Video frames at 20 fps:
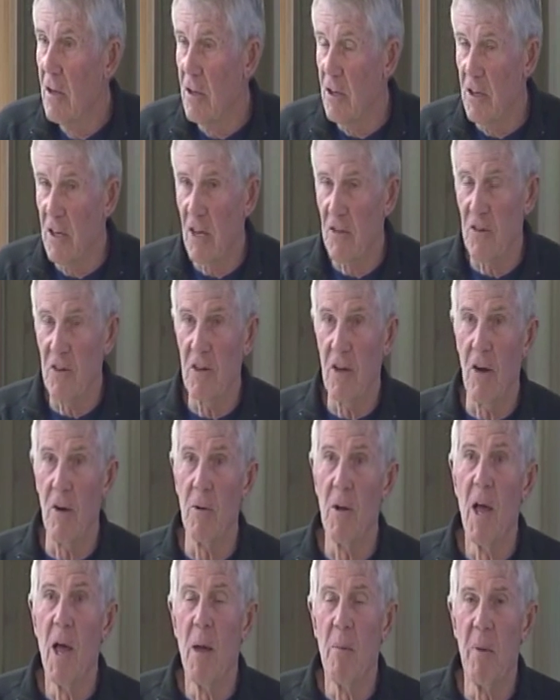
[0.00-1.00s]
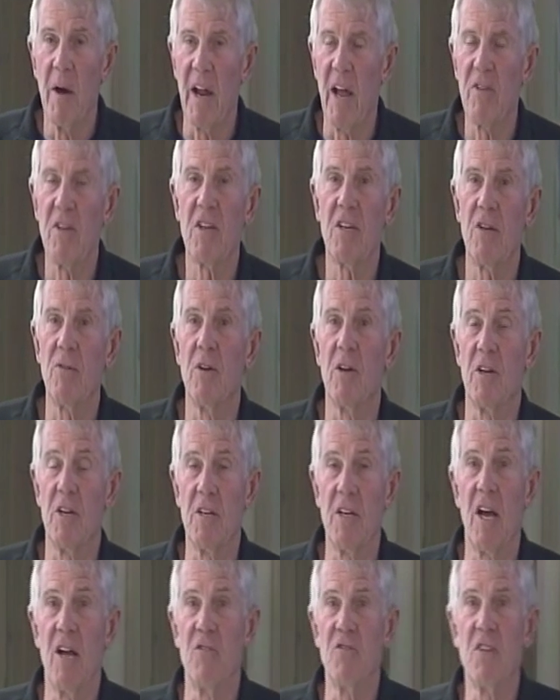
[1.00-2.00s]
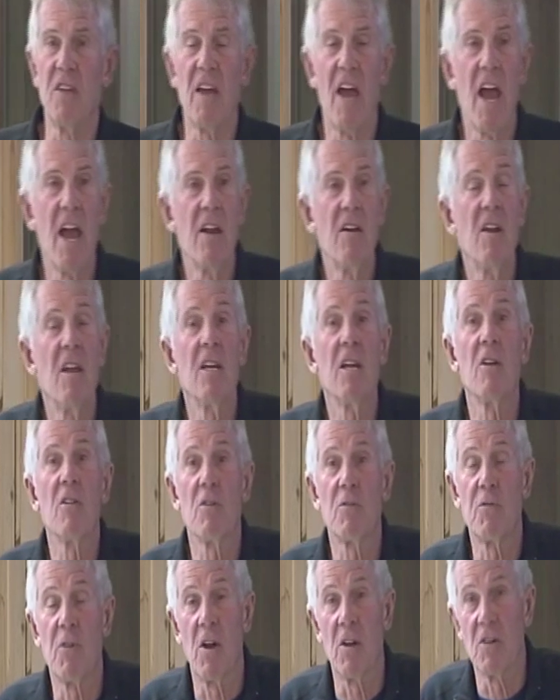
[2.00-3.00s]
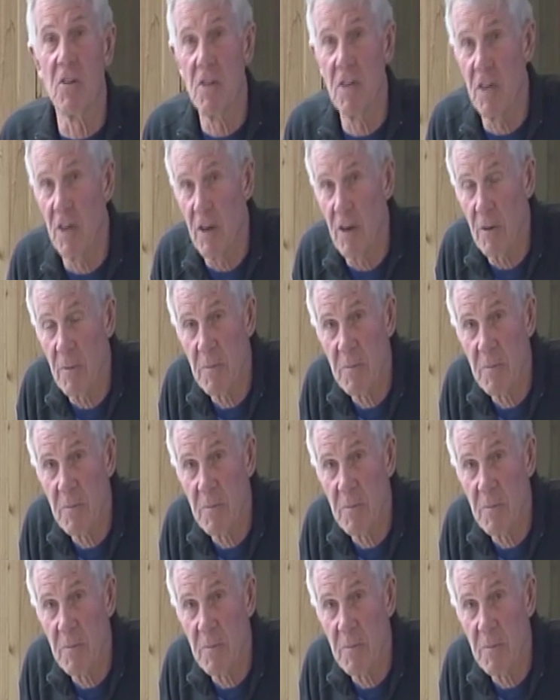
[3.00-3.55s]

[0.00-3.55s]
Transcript: He doesn't know, but I think he really does. The ending of the frontier.